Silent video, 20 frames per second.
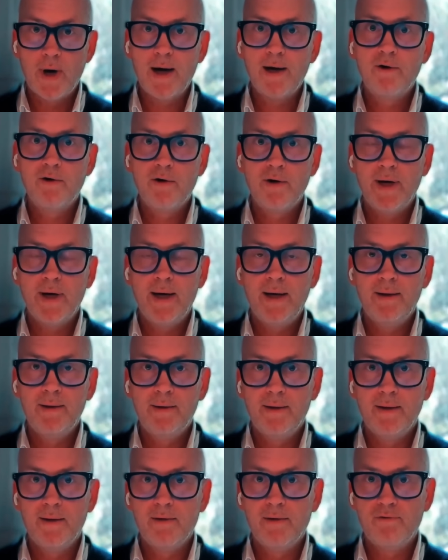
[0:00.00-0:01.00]
to
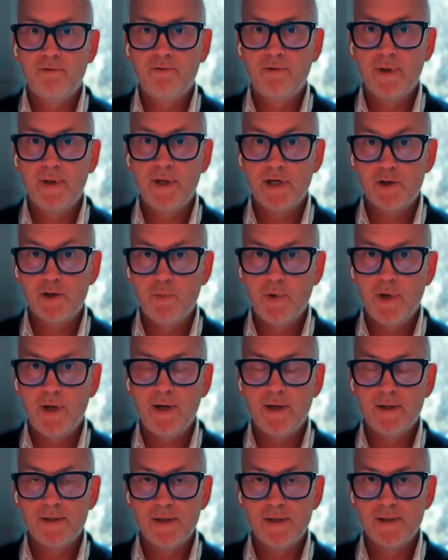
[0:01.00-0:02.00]
aggregate the different
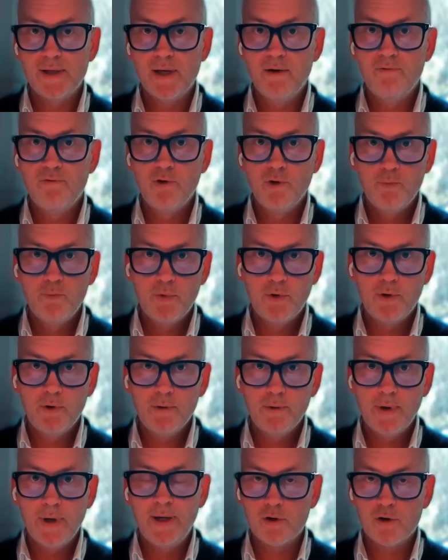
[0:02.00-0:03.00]
experiences in football
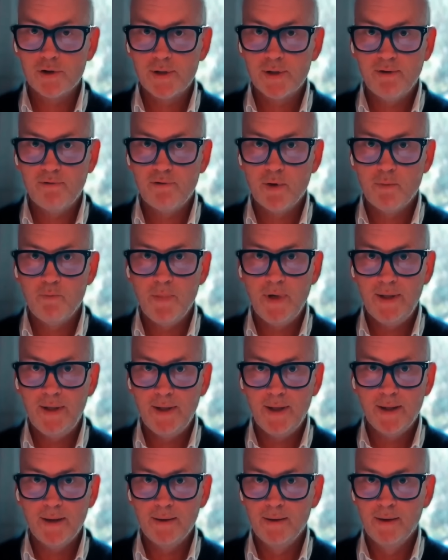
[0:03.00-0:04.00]
across different
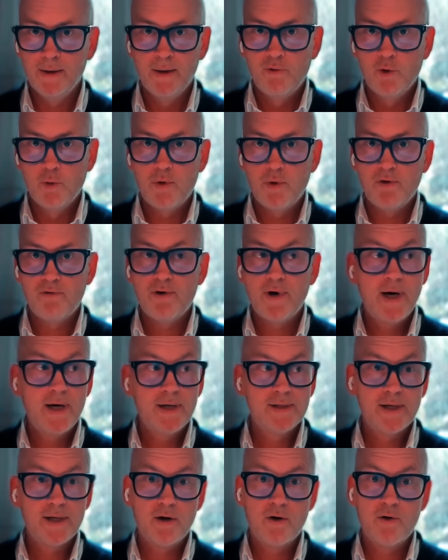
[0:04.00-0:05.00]
media. Football
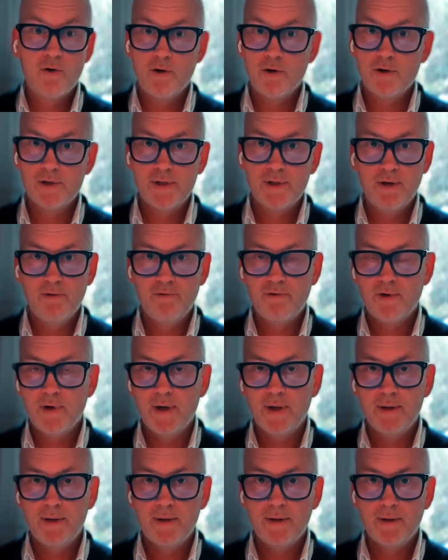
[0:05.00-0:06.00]
fans are across
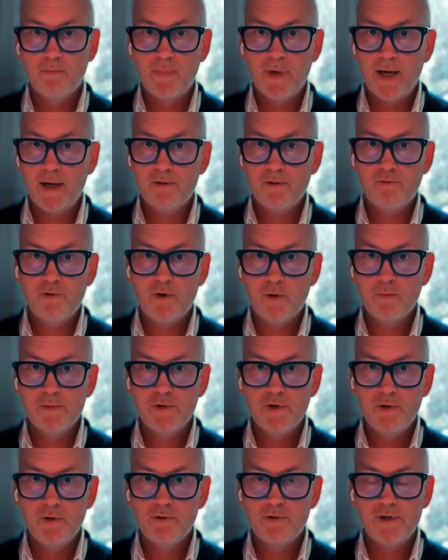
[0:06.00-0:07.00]
different
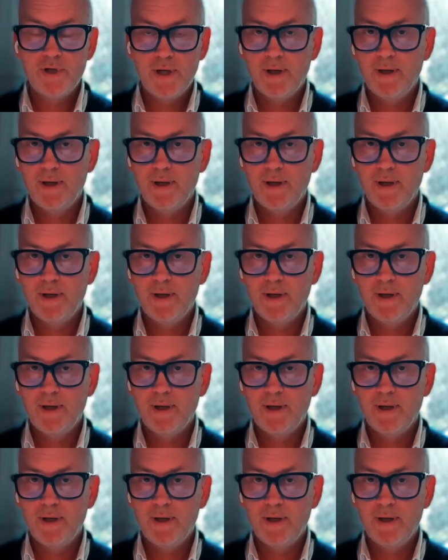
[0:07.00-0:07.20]
platforms. You're